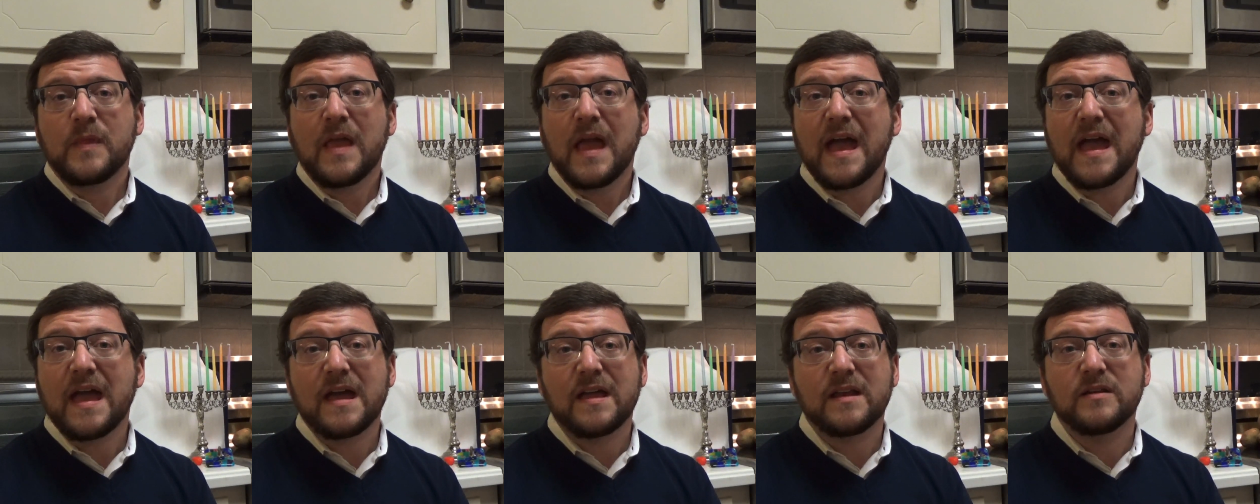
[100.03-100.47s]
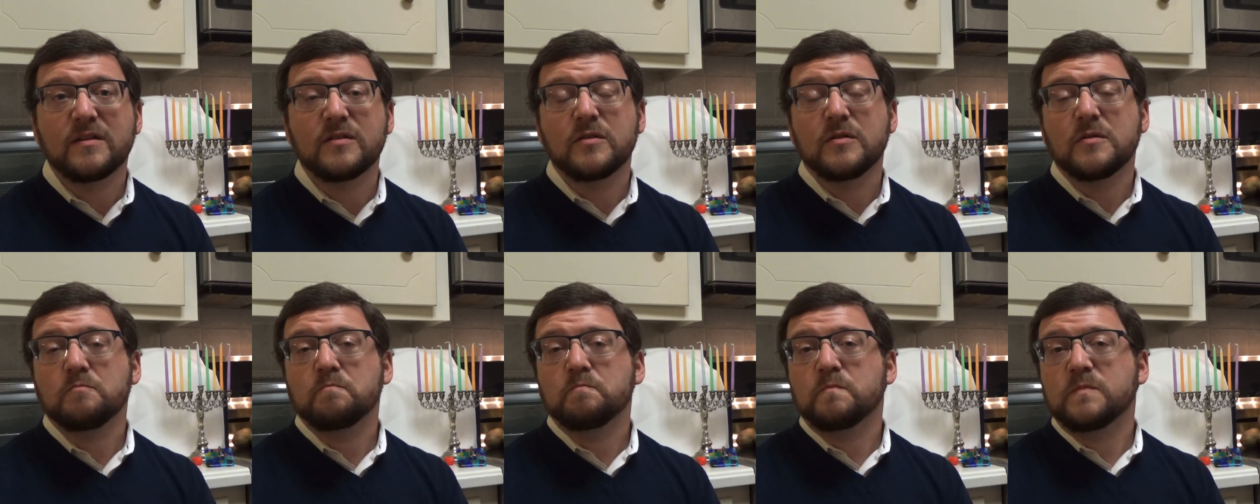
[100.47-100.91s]
And
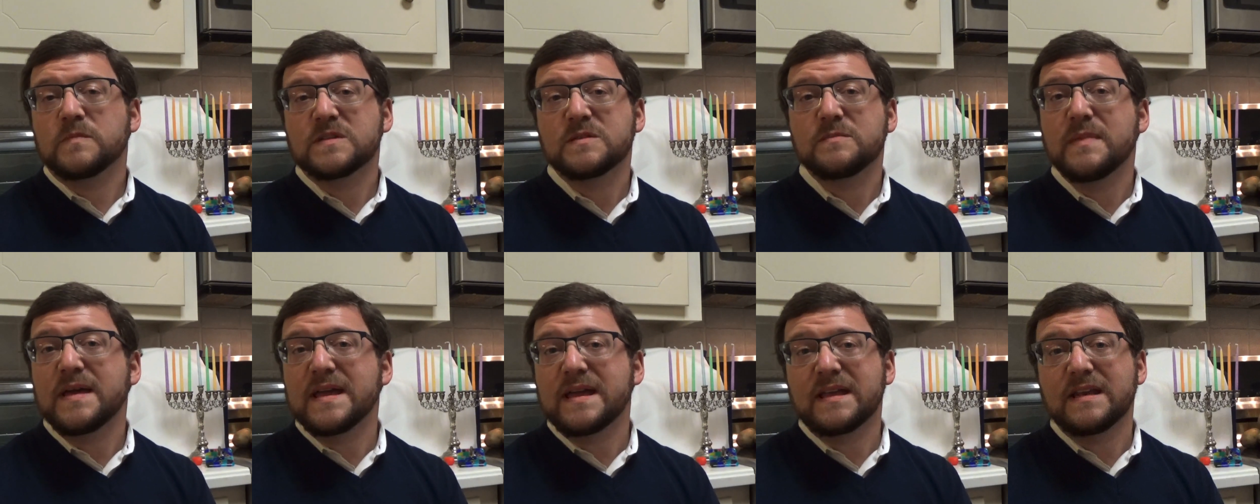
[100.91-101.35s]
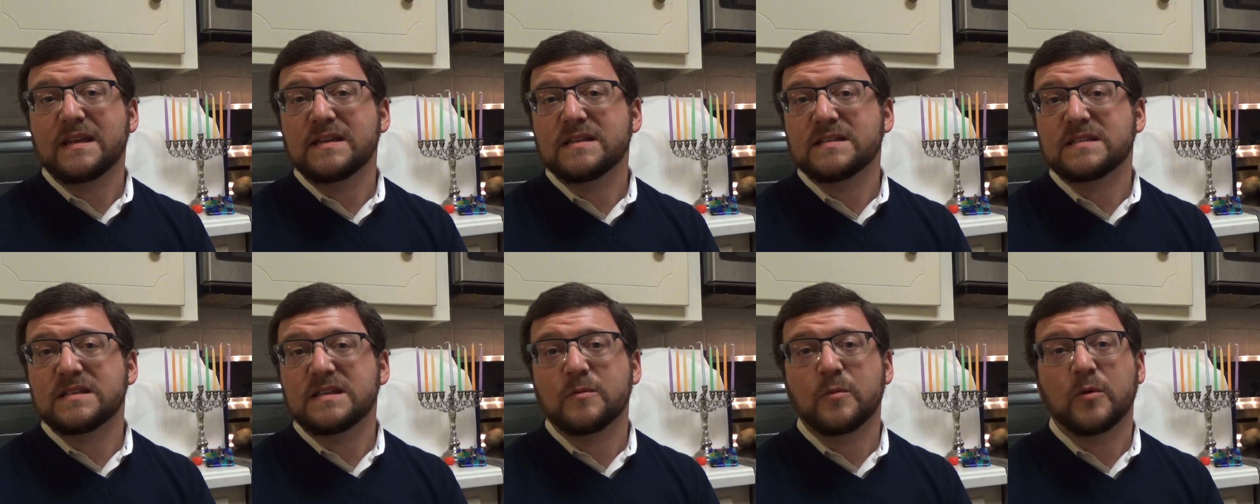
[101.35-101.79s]
to make it
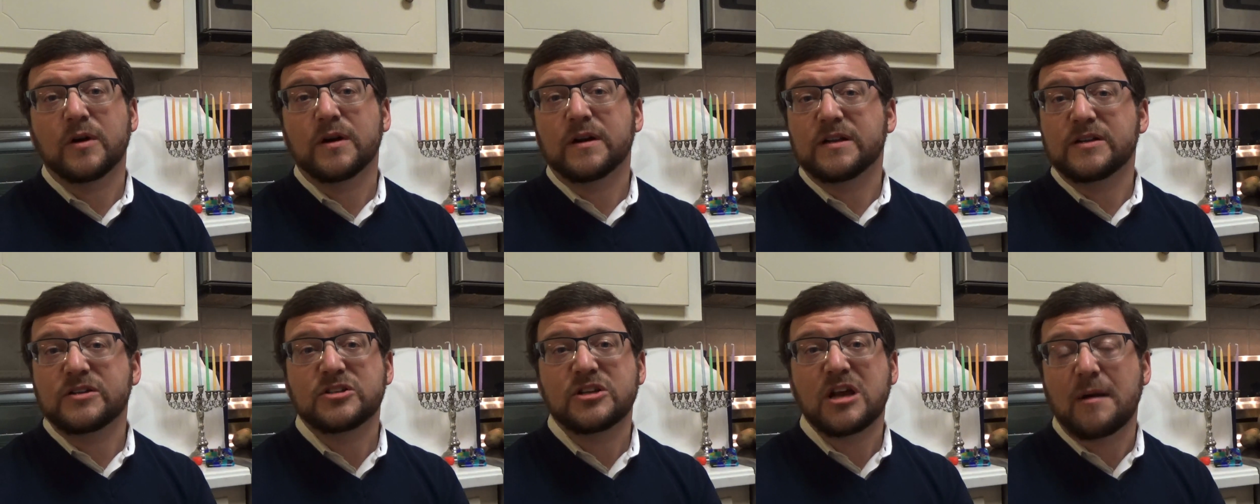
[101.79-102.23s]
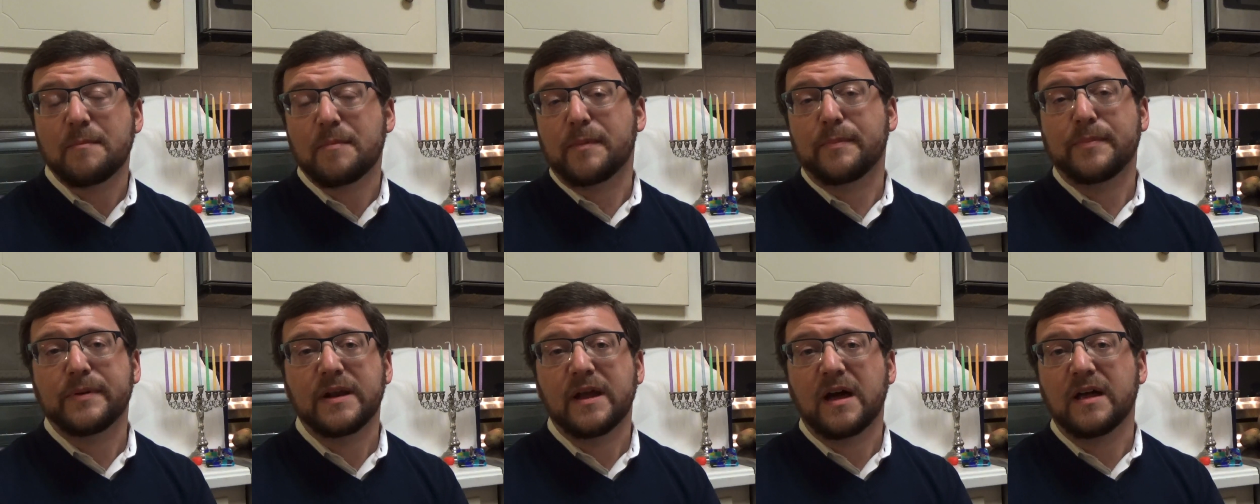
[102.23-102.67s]
easy, we're going to chop
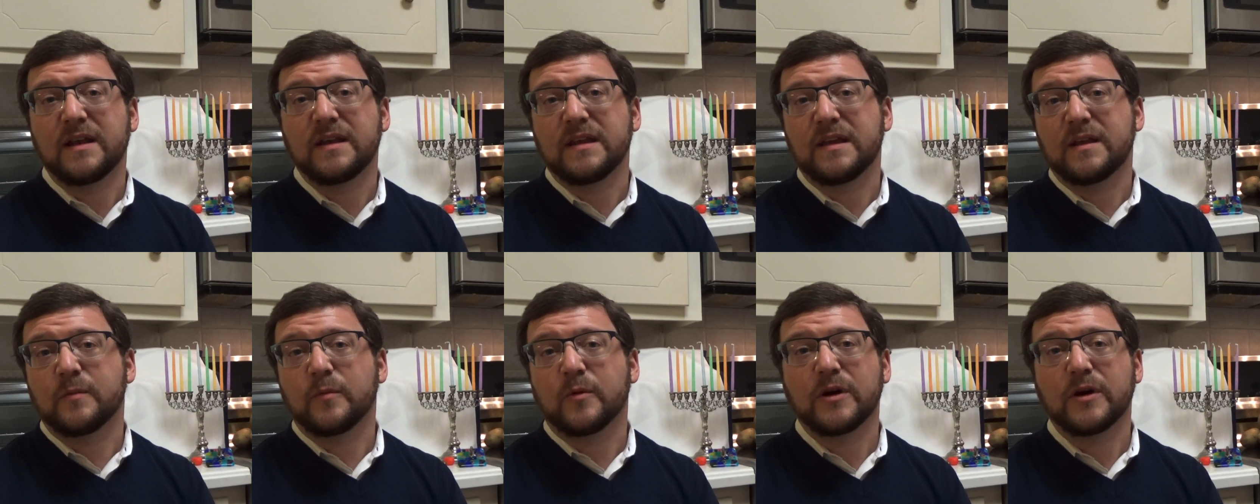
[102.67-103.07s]
up an onion,